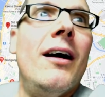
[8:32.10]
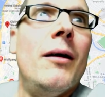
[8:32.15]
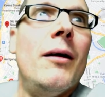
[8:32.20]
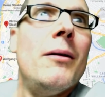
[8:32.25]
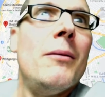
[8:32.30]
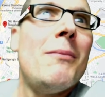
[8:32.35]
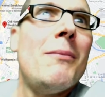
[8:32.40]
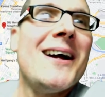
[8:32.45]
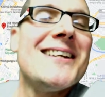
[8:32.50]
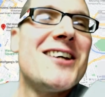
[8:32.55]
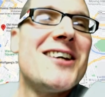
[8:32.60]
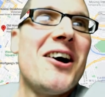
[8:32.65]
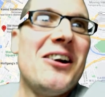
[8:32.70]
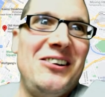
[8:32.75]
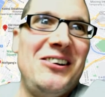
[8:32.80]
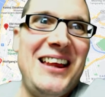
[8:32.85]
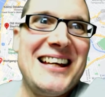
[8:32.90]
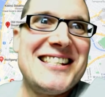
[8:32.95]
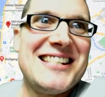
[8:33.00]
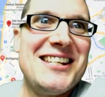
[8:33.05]
My daughter
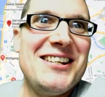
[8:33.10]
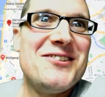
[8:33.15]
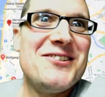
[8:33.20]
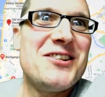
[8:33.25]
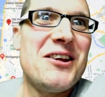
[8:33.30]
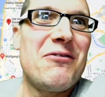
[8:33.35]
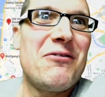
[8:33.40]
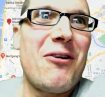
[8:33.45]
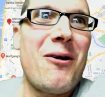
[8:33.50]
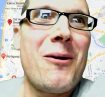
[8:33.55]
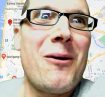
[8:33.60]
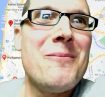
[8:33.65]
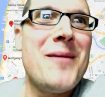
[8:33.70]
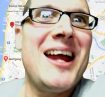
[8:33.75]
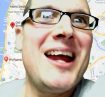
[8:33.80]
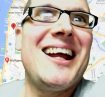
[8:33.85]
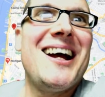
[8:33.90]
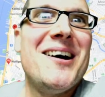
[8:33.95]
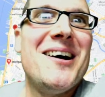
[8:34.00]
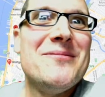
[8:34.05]
likes to use it for her
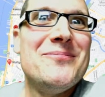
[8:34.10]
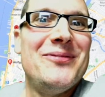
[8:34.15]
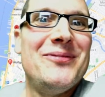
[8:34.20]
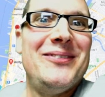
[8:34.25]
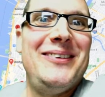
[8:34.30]
makeup.